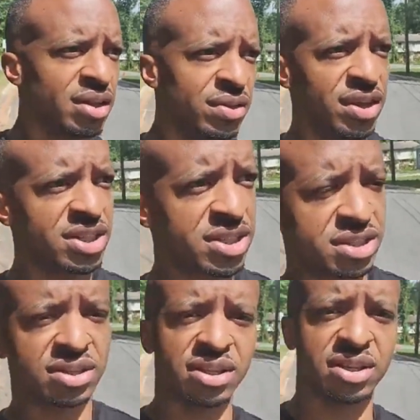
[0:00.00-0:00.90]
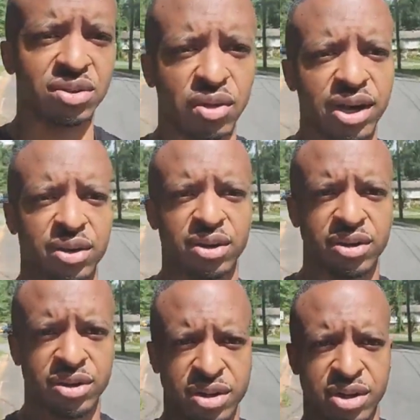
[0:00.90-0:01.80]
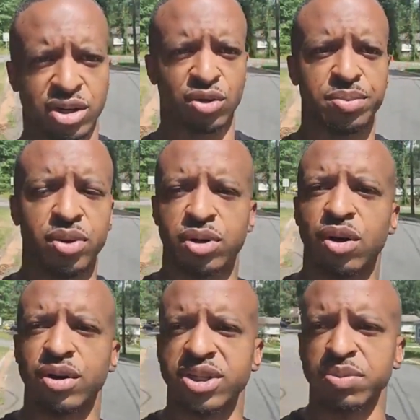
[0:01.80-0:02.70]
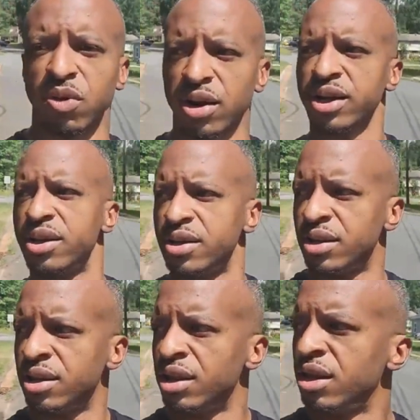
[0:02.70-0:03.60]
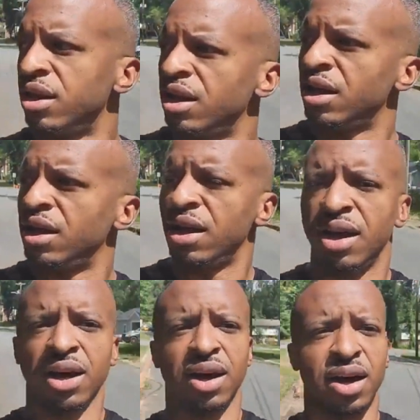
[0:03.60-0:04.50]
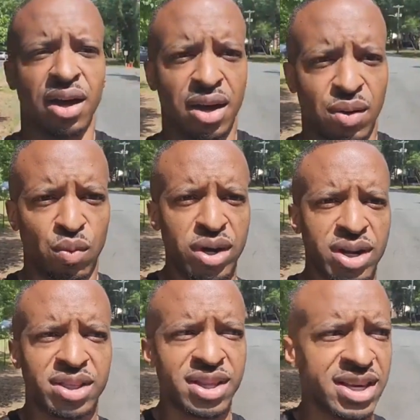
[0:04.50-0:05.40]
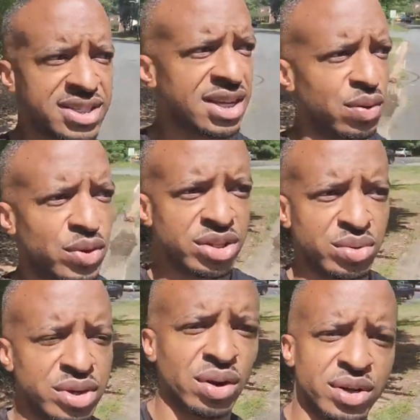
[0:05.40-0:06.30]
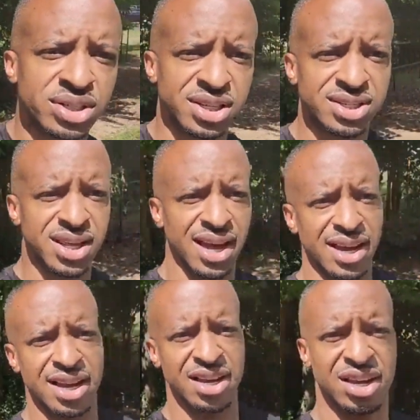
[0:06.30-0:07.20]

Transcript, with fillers: thus the greater cryptocurrency market. Uh, one of the things that we do notice is that